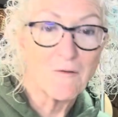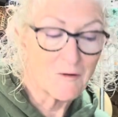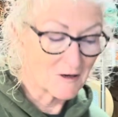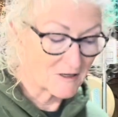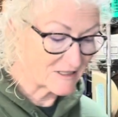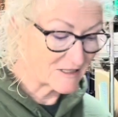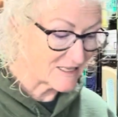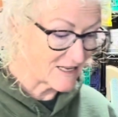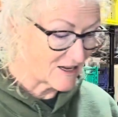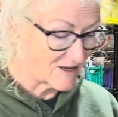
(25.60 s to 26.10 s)

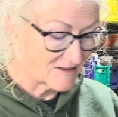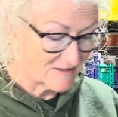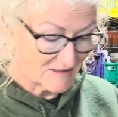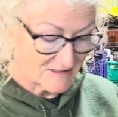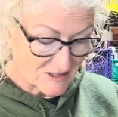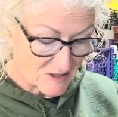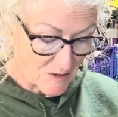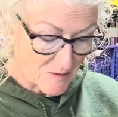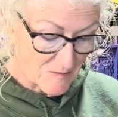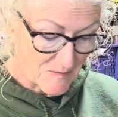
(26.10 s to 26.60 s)
works out.
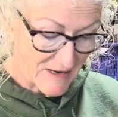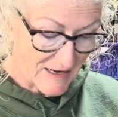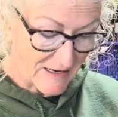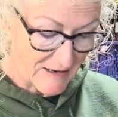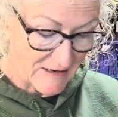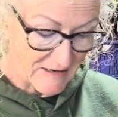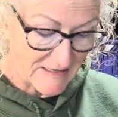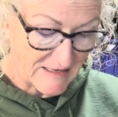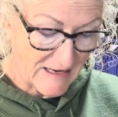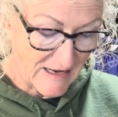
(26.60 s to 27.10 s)
So my
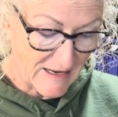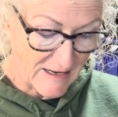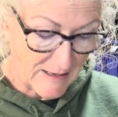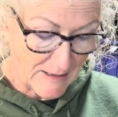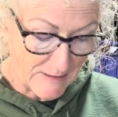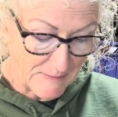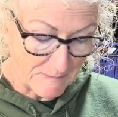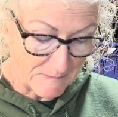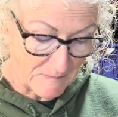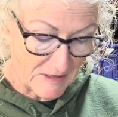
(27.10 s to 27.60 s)

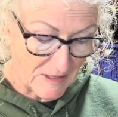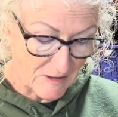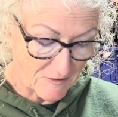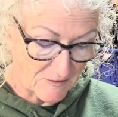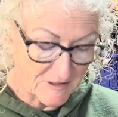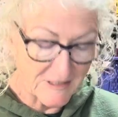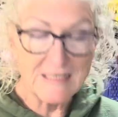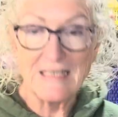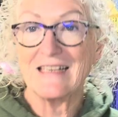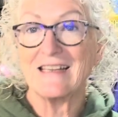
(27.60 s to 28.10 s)
kiln
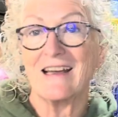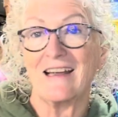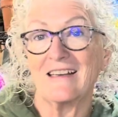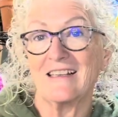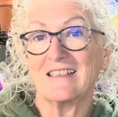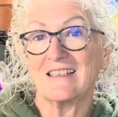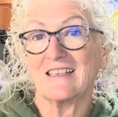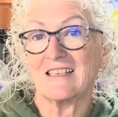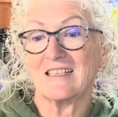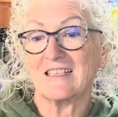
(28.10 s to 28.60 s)
is at
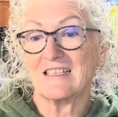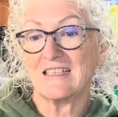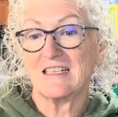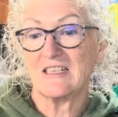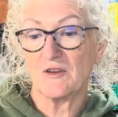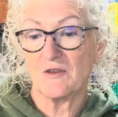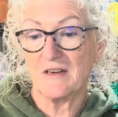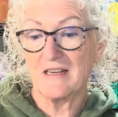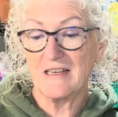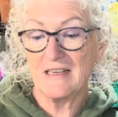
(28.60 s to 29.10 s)
96
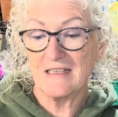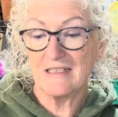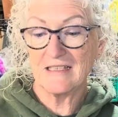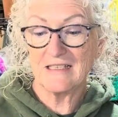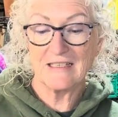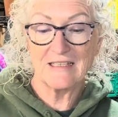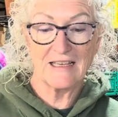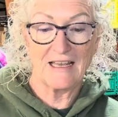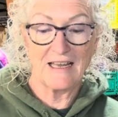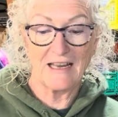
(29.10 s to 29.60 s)

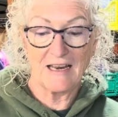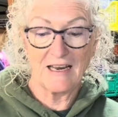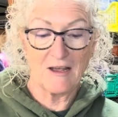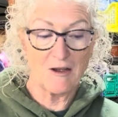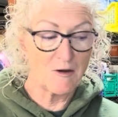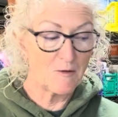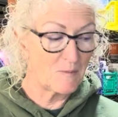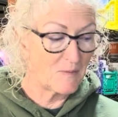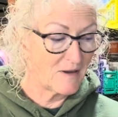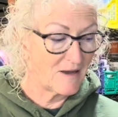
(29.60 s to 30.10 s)
degrees and I
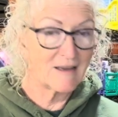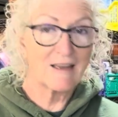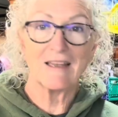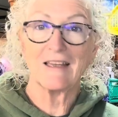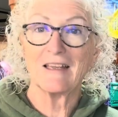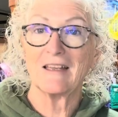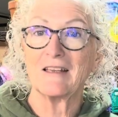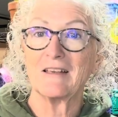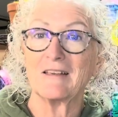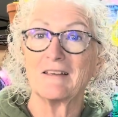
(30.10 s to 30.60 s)
hope I
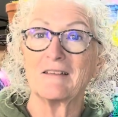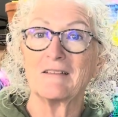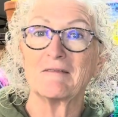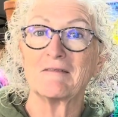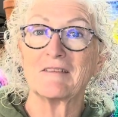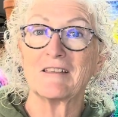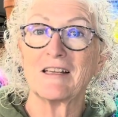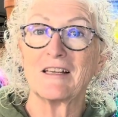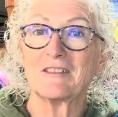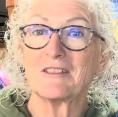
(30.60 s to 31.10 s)
can
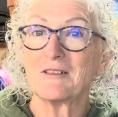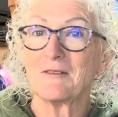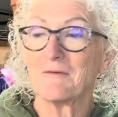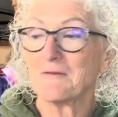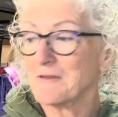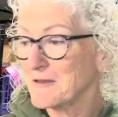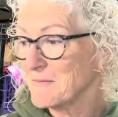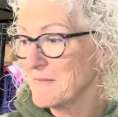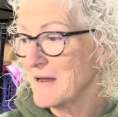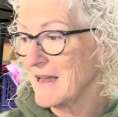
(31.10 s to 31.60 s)
touch it
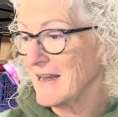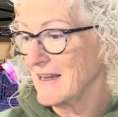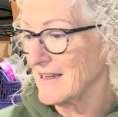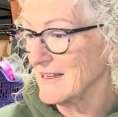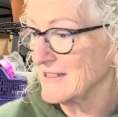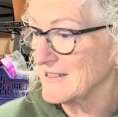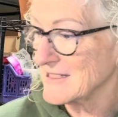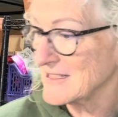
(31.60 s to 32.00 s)
with my hands.